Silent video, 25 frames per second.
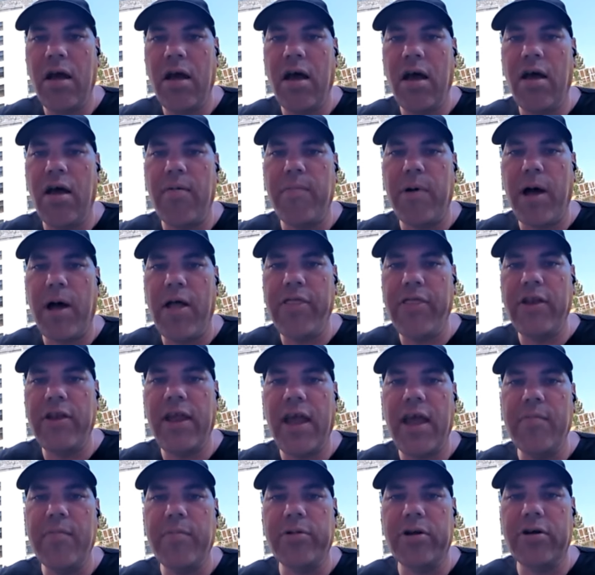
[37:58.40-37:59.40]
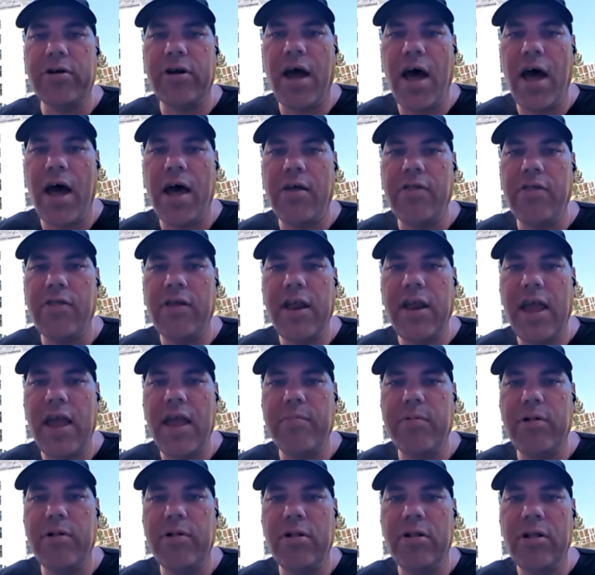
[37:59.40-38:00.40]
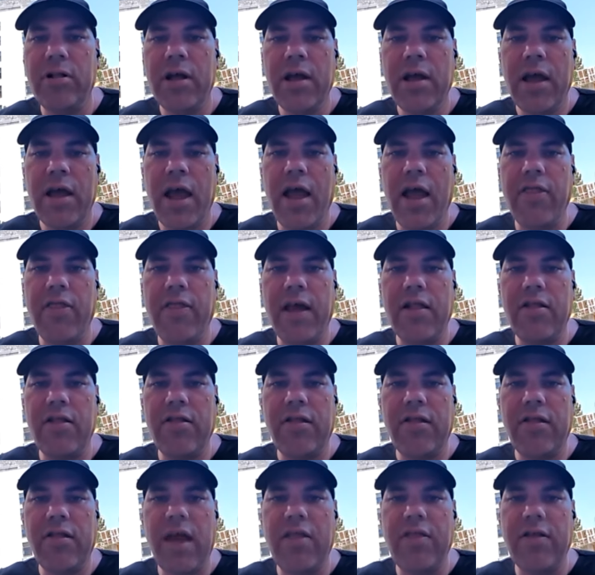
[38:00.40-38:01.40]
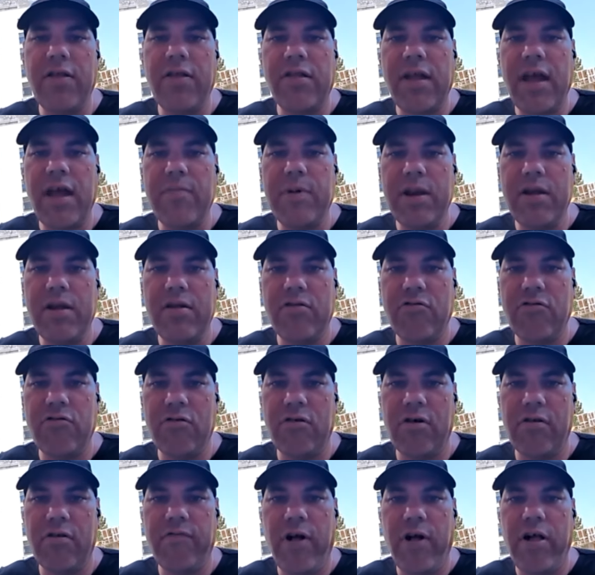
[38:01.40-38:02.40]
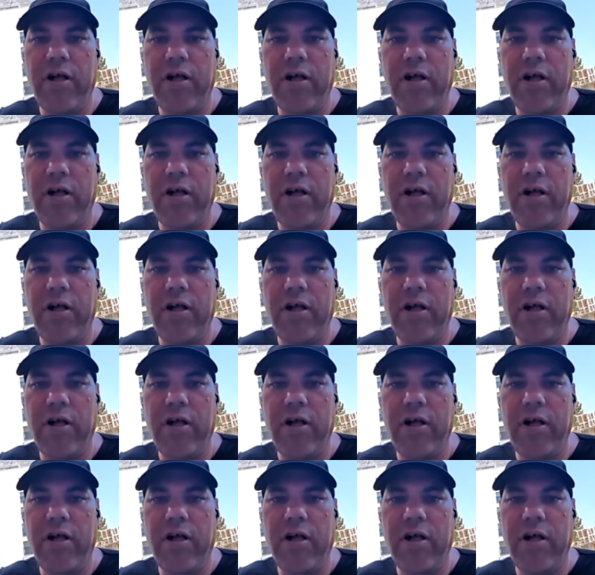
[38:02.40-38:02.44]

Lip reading: on the table or not on the table, and then say the statement is true or